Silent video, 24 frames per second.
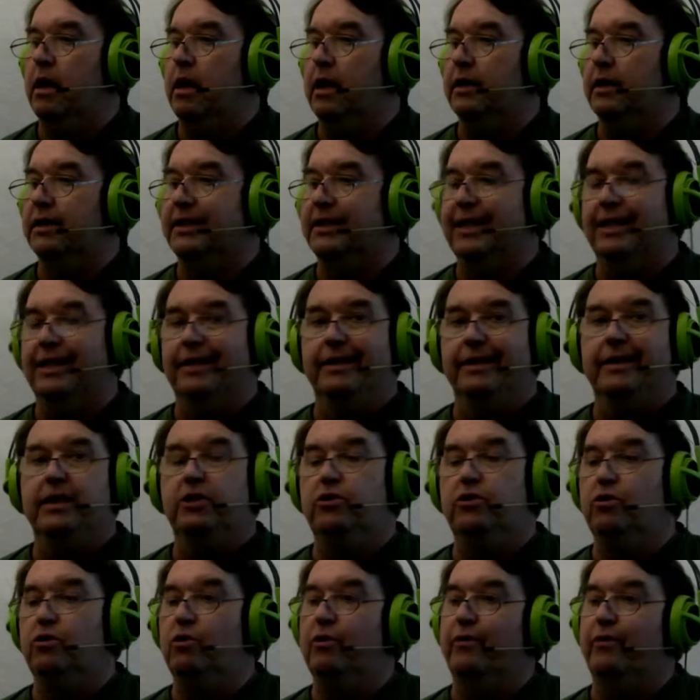And suddenly
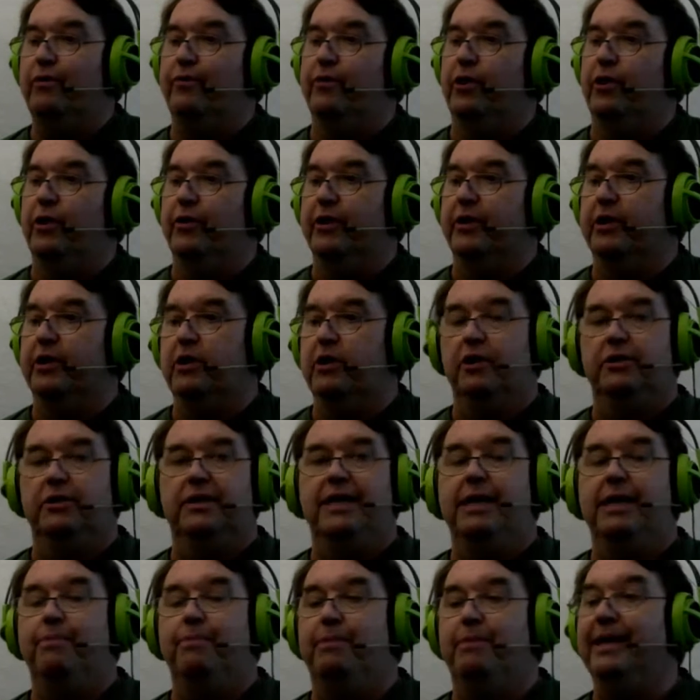your father can't
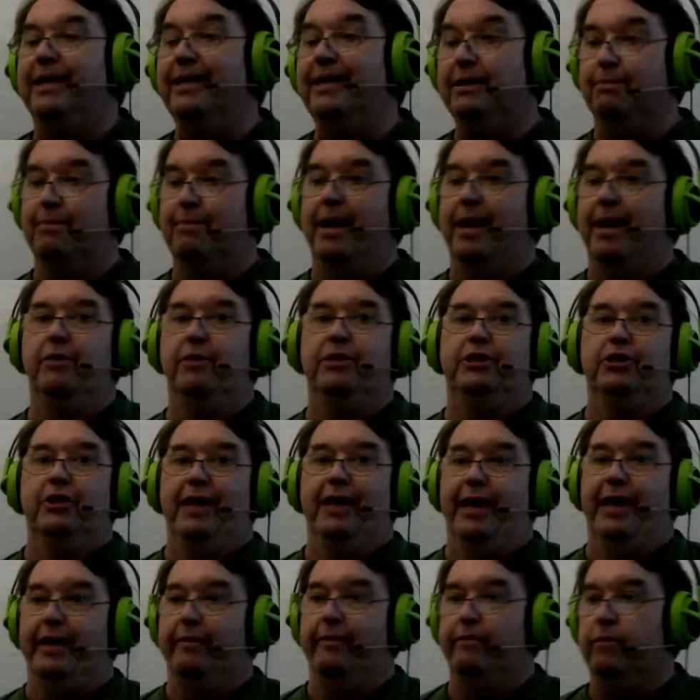keep his marriage
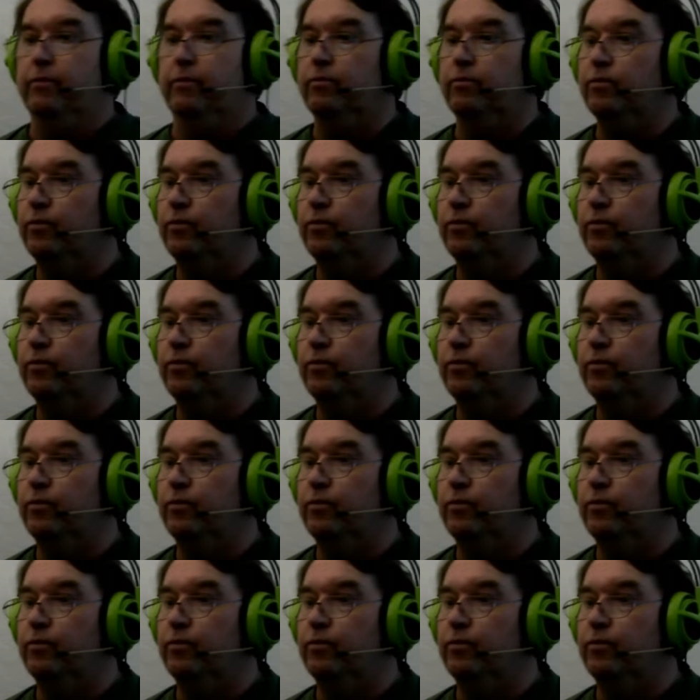alive.